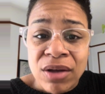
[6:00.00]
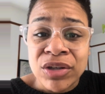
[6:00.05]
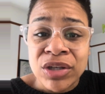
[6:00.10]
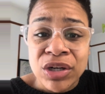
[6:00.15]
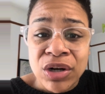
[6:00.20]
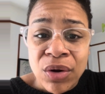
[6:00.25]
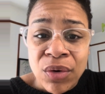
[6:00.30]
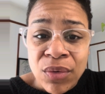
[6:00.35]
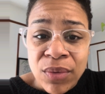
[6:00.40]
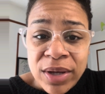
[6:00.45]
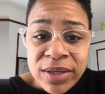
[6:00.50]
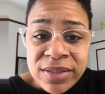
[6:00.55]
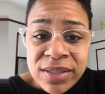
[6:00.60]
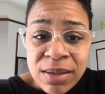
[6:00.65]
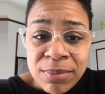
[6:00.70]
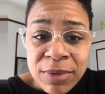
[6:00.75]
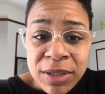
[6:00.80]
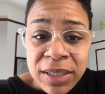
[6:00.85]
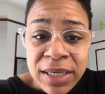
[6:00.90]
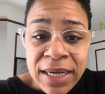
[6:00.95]
You know who else
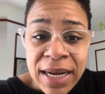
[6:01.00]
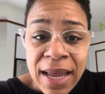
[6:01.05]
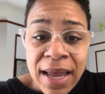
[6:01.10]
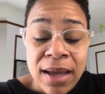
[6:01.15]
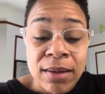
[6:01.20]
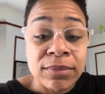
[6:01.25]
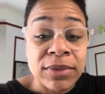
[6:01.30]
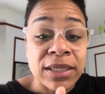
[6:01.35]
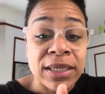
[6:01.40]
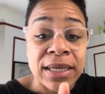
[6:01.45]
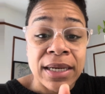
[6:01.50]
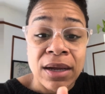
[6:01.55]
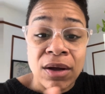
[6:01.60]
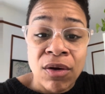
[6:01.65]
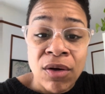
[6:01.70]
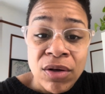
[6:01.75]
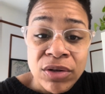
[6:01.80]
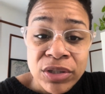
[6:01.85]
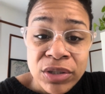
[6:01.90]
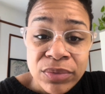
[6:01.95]
I'm looking at? I'm looking at
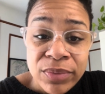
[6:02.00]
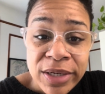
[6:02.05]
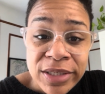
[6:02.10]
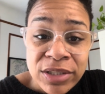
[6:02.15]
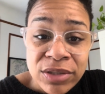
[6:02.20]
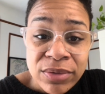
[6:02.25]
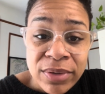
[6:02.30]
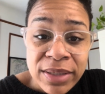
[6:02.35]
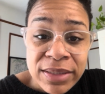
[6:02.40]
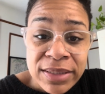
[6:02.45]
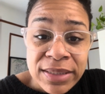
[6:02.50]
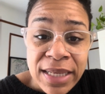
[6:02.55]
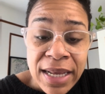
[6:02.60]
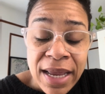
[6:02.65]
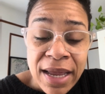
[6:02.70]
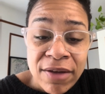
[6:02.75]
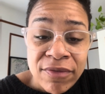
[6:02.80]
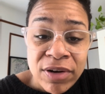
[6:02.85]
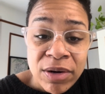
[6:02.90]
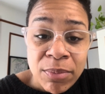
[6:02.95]
all you restaurants that
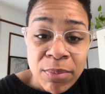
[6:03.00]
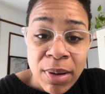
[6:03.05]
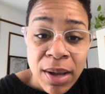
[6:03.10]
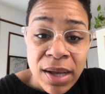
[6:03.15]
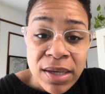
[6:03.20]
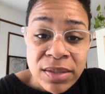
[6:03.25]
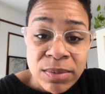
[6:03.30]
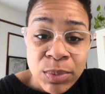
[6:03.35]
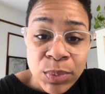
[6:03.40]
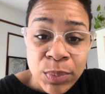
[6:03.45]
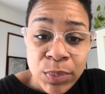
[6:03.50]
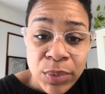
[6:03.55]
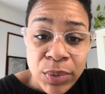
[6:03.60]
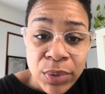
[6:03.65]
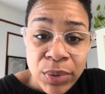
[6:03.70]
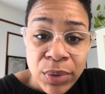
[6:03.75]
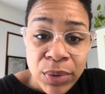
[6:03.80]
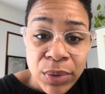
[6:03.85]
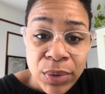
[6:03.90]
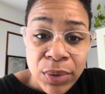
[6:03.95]
have an Impossible
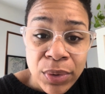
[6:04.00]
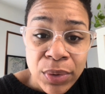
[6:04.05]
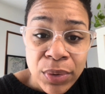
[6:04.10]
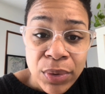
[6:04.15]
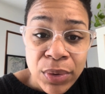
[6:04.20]
Burger.